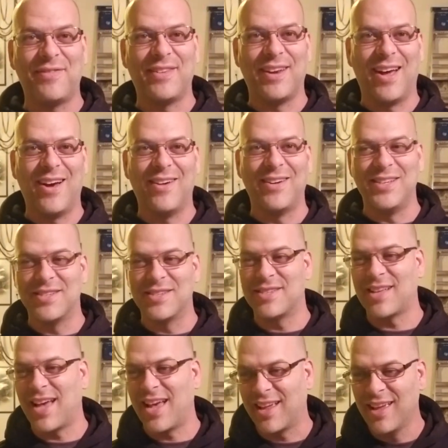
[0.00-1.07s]
you know, and he's just
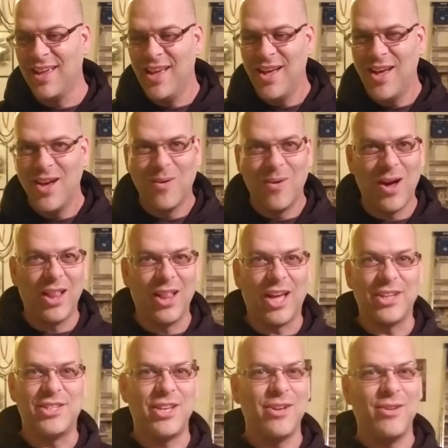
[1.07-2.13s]
like, well,
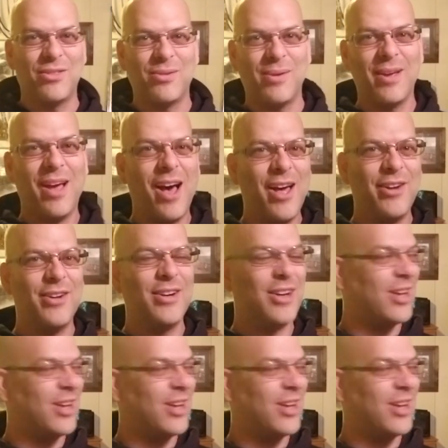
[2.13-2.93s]
like two, three hundred.